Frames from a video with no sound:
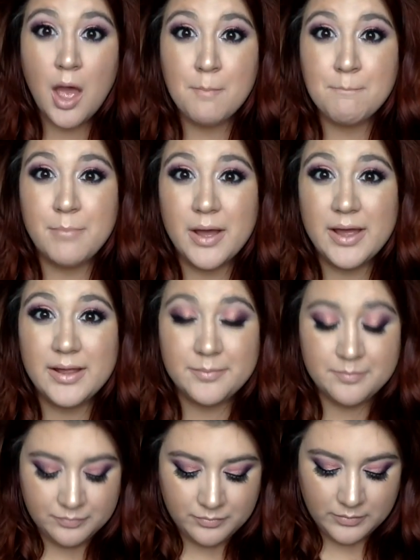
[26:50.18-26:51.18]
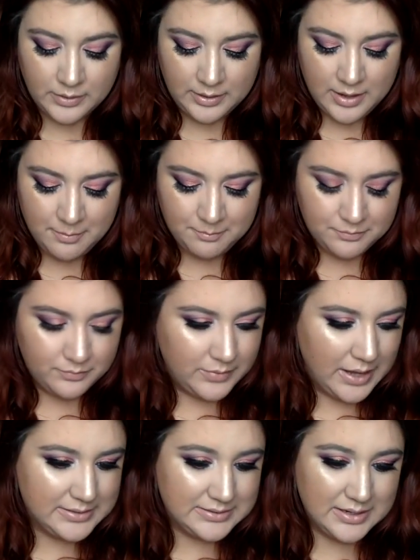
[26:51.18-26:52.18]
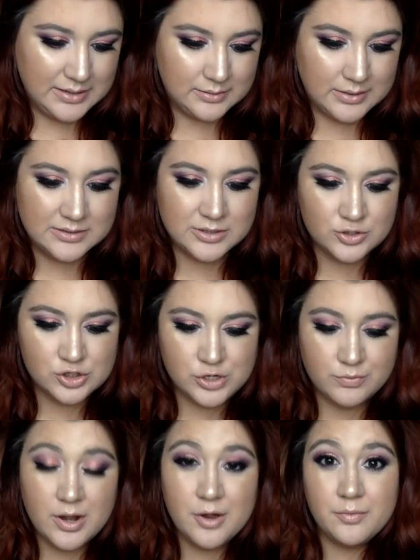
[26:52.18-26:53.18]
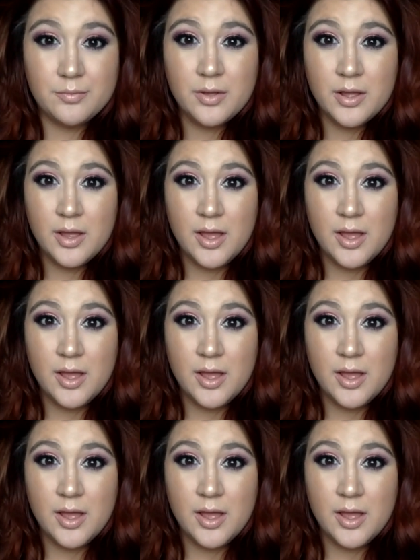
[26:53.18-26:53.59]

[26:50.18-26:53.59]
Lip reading: But, yep, that's it. That's all she wrote.